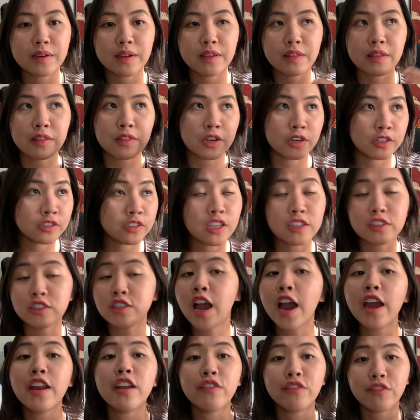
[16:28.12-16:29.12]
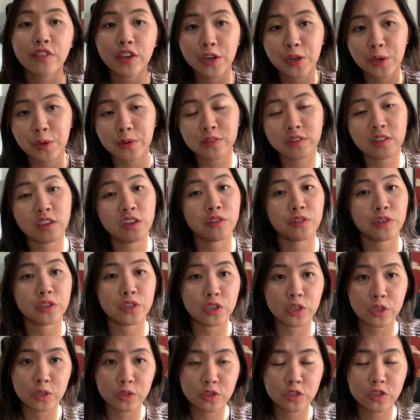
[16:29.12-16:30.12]
there's a ton of videos here on
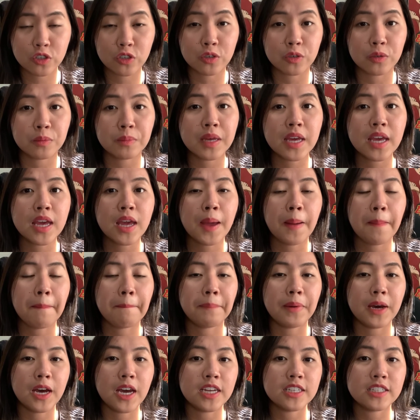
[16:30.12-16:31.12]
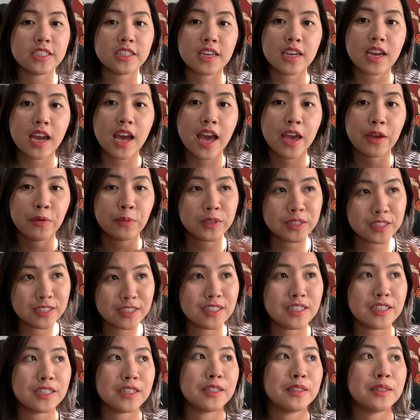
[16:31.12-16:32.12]
YouTube, but I would
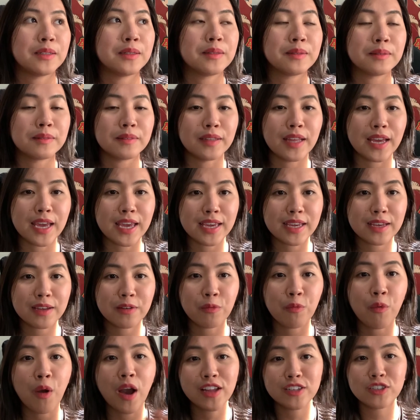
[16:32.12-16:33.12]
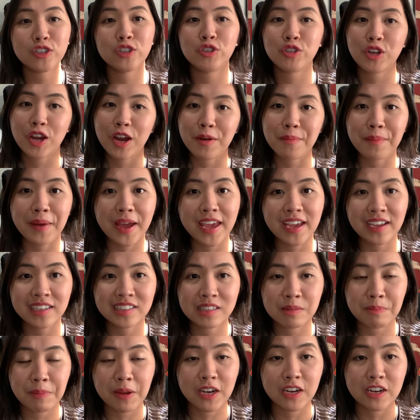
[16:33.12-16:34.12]
still like want to share my
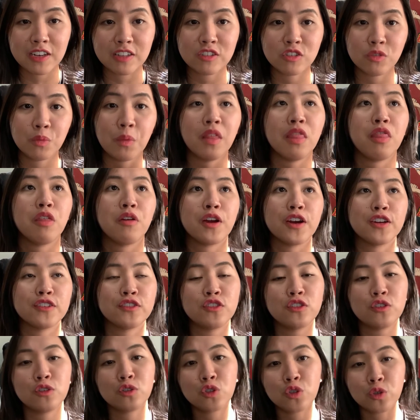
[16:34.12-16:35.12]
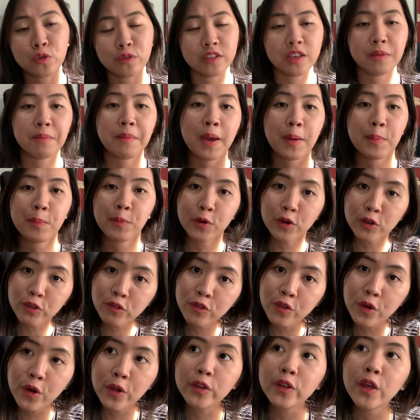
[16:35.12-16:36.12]
experience with regards to choosing my
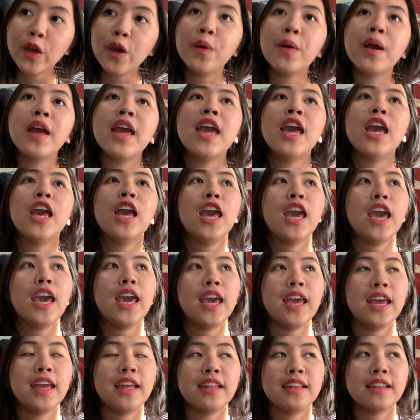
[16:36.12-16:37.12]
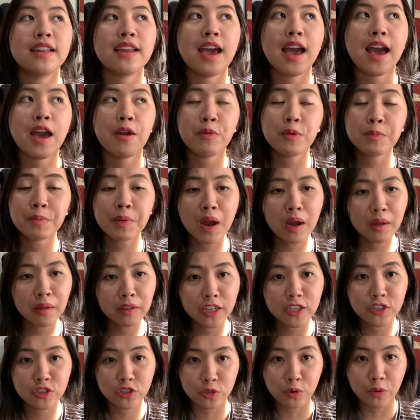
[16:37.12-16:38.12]
portfolio, and I would
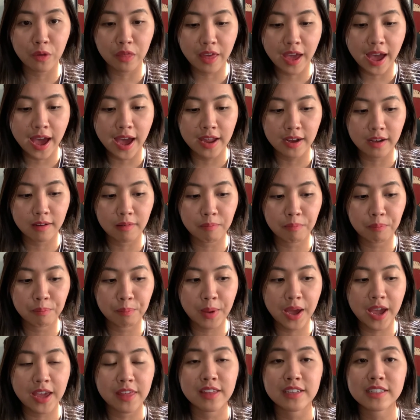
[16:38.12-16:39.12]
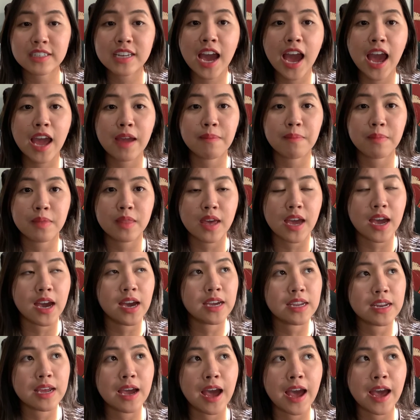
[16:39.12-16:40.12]
probably do that by the time
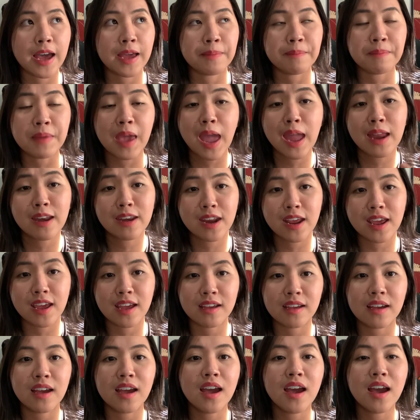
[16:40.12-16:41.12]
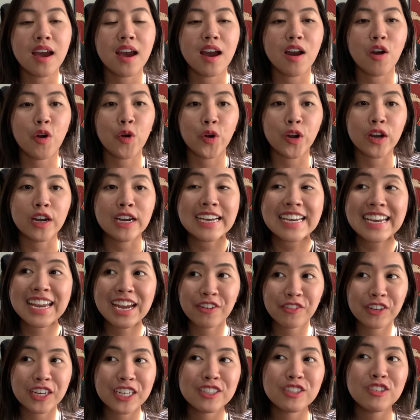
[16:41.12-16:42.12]
that I'm ending or
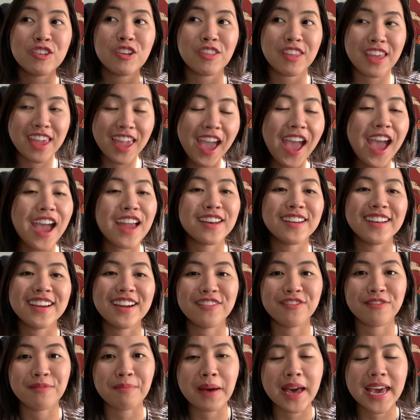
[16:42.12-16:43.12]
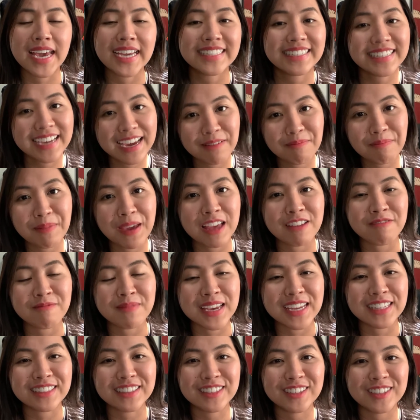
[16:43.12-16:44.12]
nearing to the end of my debt
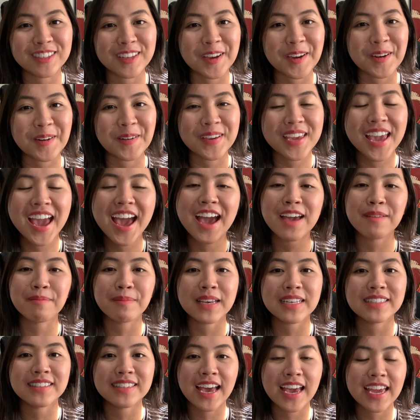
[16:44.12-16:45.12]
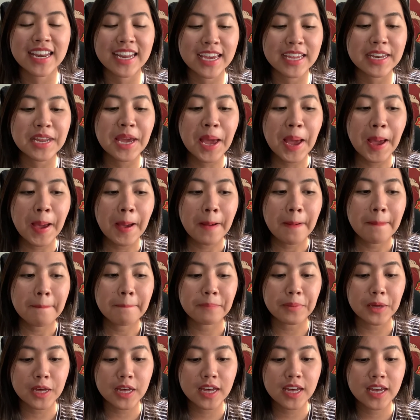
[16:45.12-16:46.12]
payment. So yeah, I'm excited.
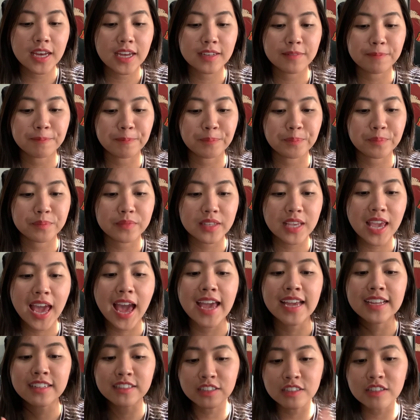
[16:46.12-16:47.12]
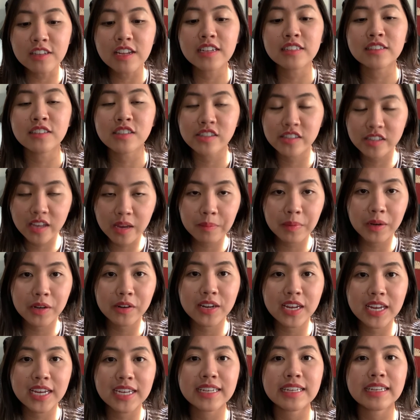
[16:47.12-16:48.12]
But yeah, in
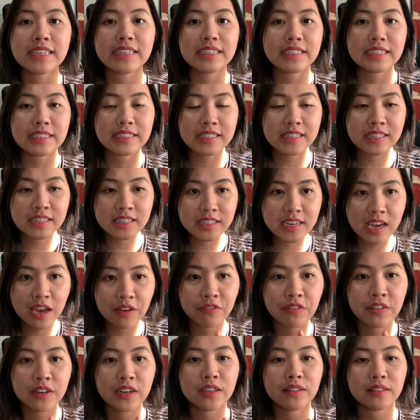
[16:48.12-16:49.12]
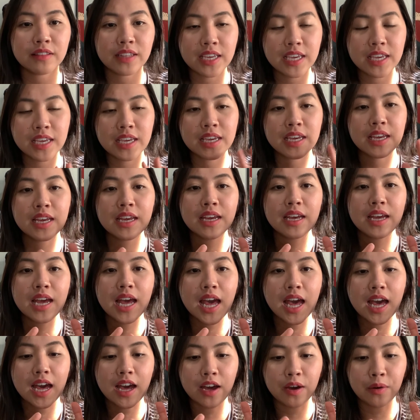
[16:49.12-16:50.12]
summary, definitely
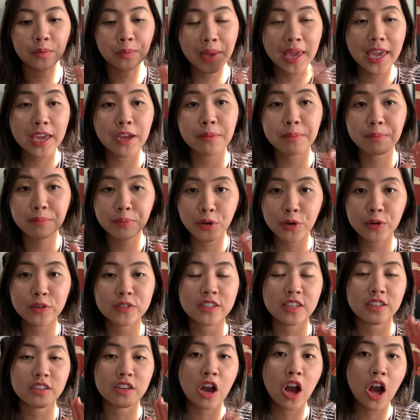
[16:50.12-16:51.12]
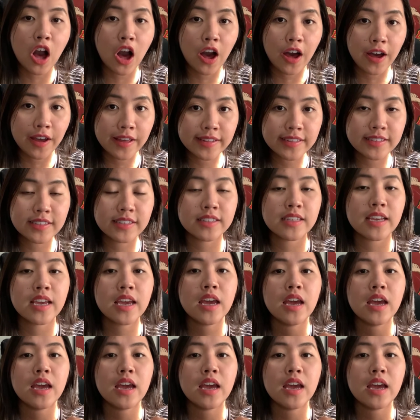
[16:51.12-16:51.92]
weigh your pros and cons,